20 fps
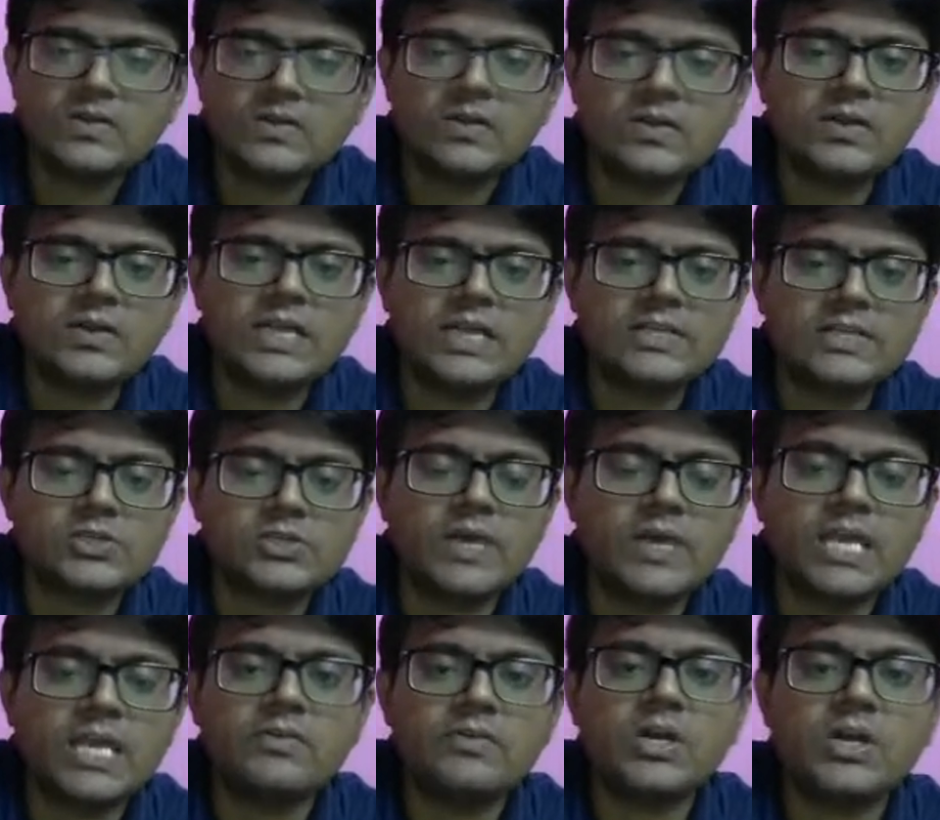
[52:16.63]
Okay, so
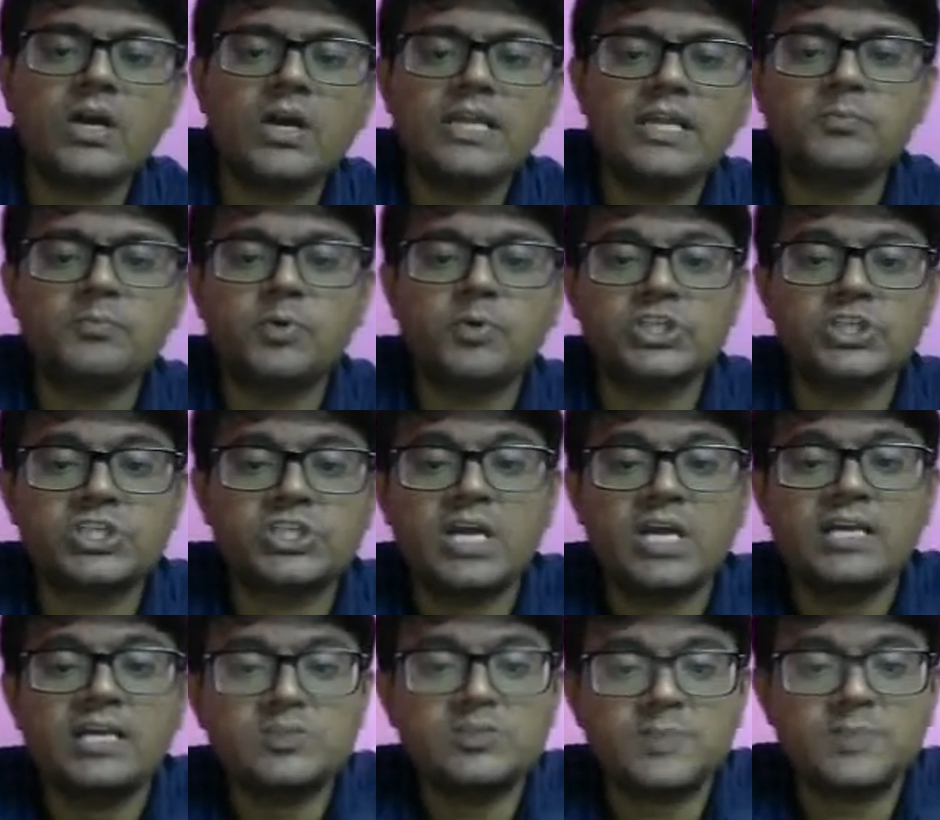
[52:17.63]
why are we calling position or
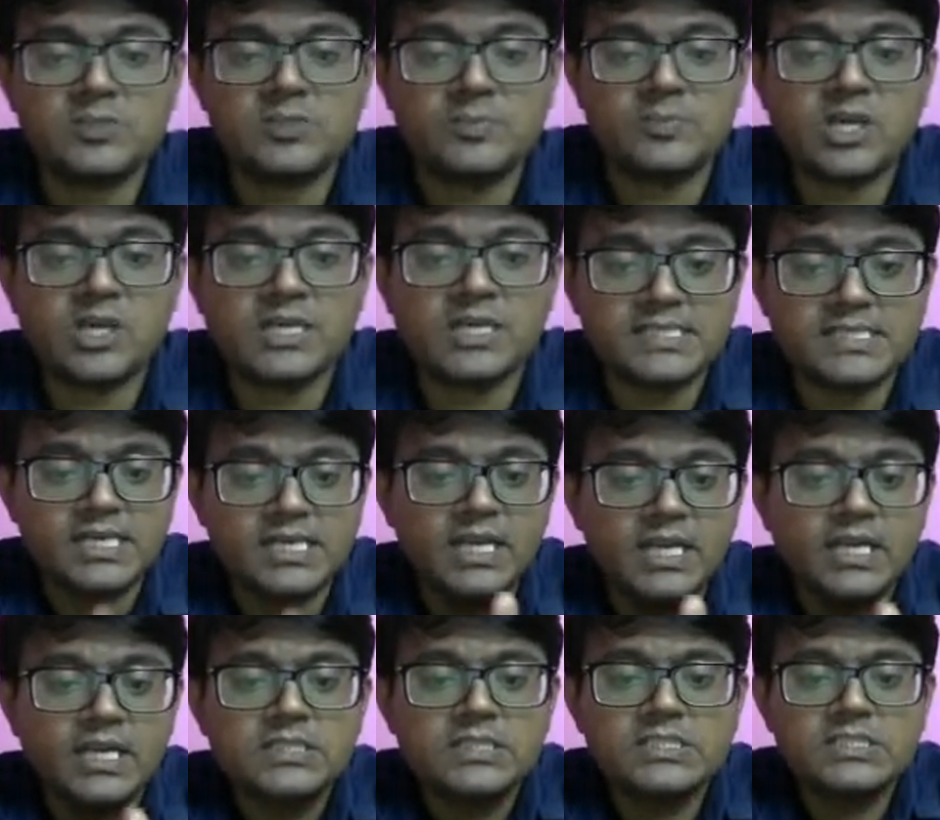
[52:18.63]
displacement? Because
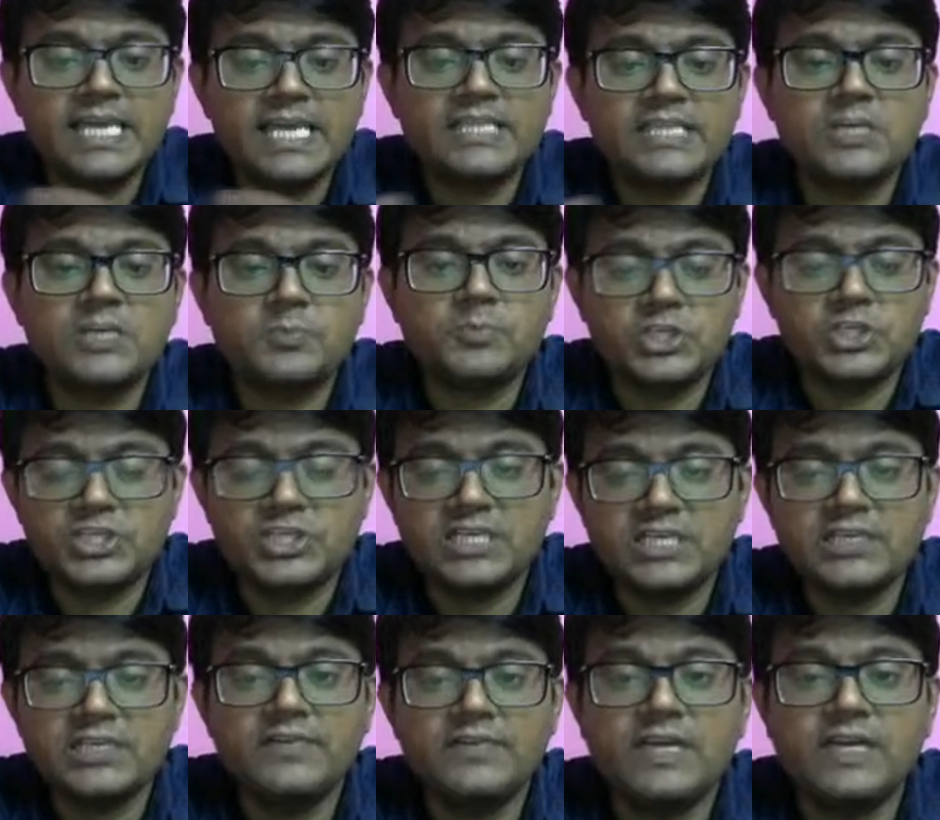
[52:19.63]
change in
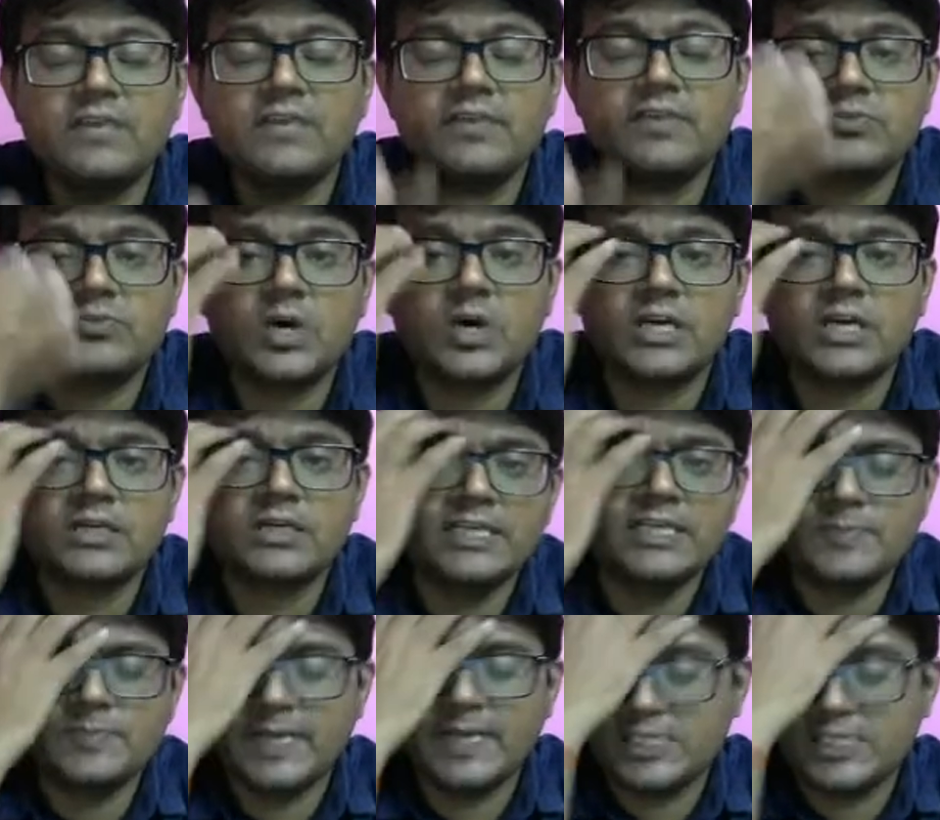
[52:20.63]
position will give us what?
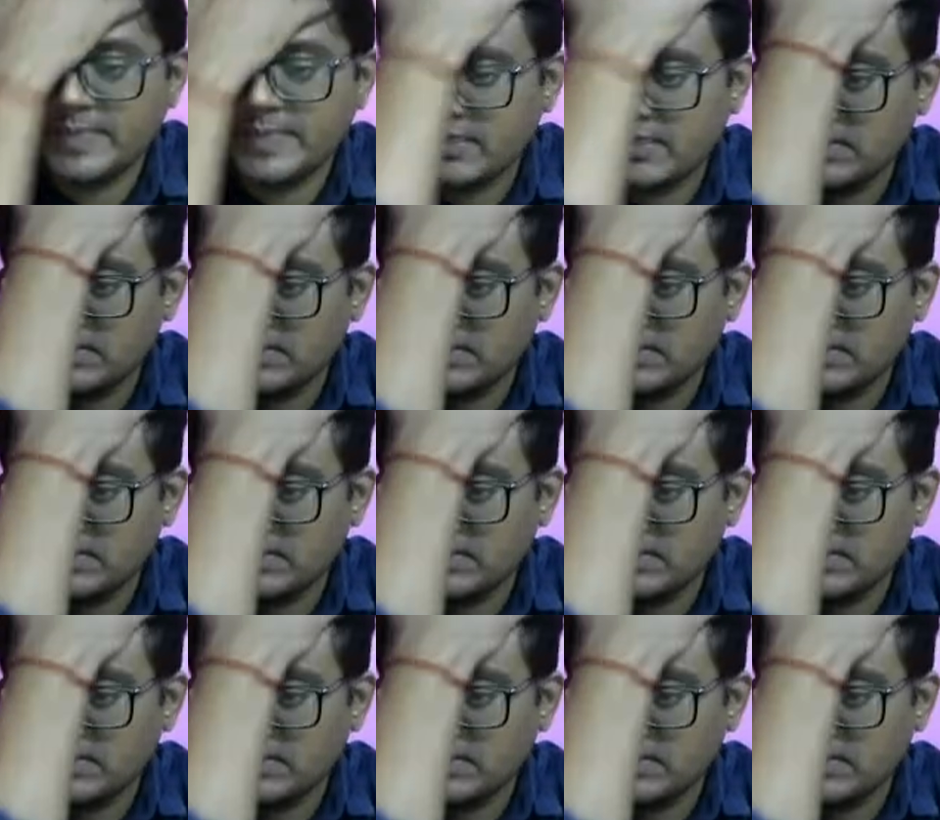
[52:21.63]
Displacement.